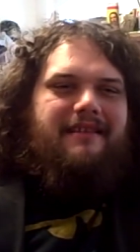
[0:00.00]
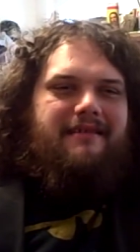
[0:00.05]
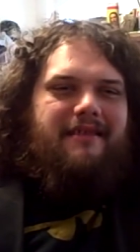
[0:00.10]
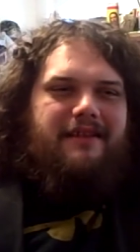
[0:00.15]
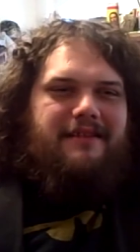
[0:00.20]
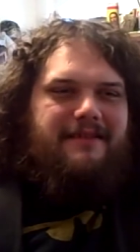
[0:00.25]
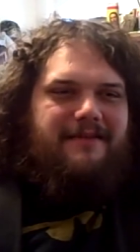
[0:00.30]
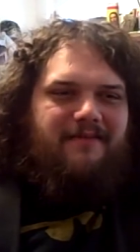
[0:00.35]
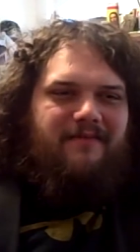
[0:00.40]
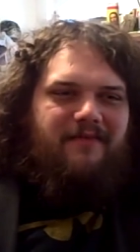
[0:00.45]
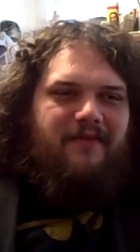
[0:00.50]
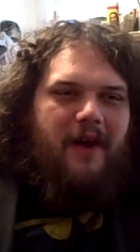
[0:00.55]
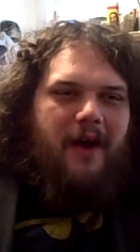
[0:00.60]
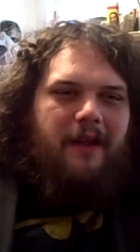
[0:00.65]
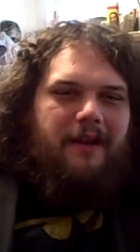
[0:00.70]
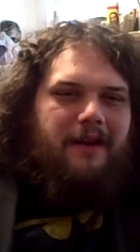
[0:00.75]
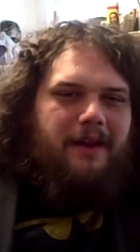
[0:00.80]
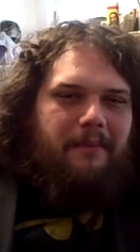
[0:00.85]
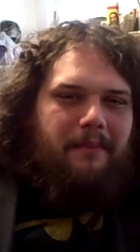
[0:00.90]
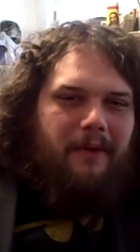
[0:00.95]
it's
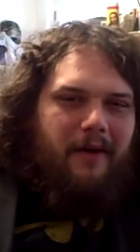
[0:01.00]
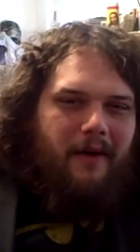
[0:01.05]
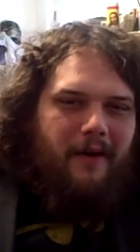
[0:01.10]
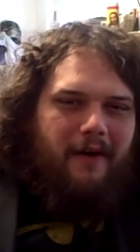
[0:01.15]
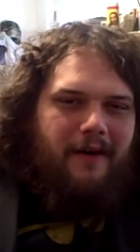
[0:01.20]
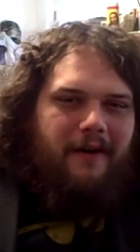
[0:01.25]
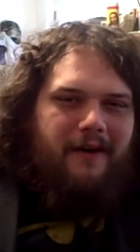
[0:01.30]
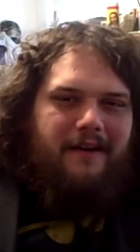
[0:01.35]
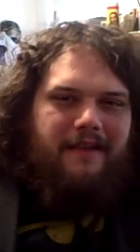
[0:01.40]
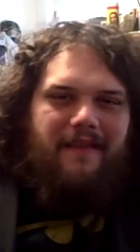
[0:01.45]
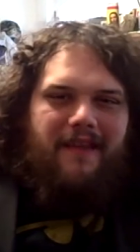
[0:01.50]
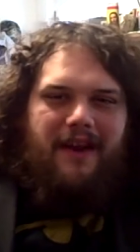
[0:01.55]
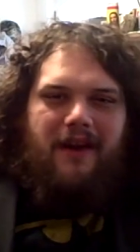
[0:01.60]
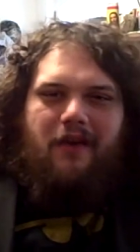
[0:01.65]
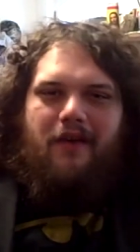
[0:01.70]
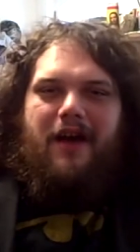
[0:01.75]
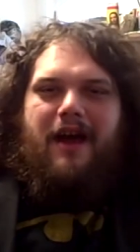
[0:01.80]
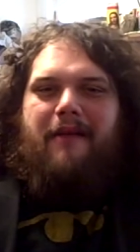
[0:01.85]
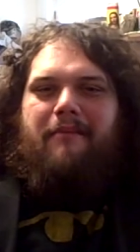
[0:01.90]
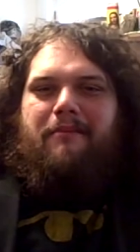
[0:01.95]
falling apart and they
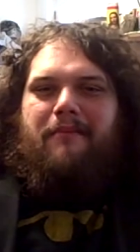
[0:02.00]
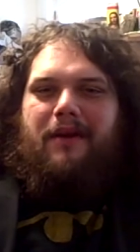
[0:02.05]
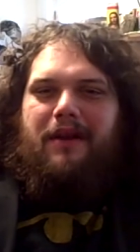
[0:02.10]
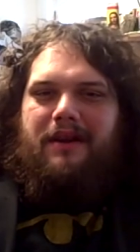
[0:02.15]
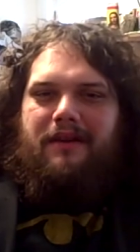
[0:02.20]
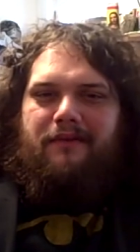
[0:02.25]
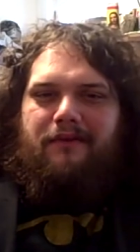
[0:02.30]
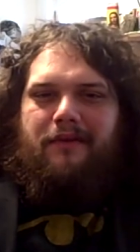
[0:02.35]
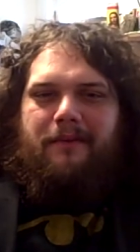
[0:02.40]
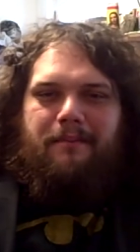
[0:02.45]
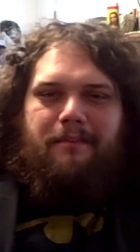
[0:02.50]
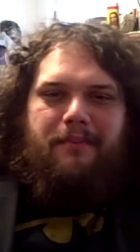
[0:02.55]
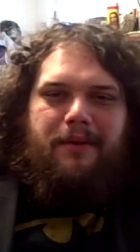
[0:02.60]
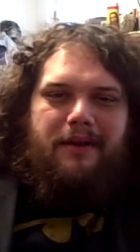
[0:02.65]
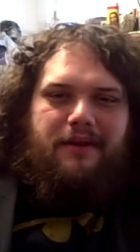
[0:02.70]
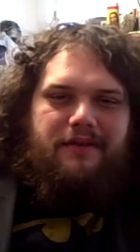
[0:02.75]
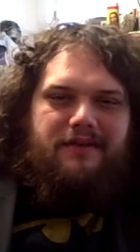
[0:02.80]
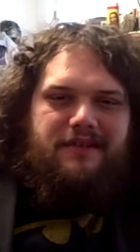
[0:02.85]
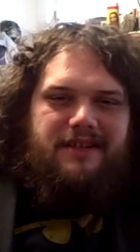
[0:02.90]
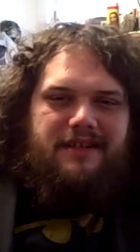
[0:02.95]
don't have money for
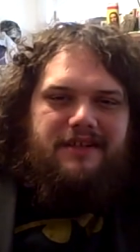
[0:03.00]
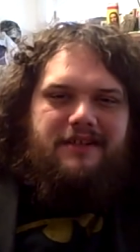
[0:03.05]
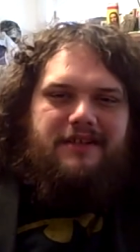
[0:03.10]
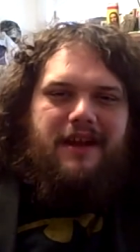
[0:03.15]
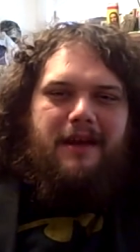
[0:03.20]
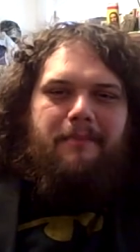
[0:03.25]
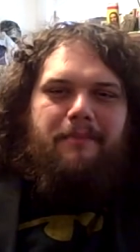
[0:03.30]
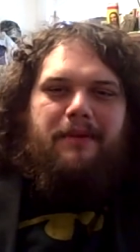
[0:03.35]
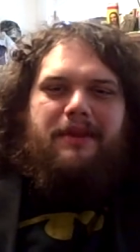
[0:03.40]
bills and shit.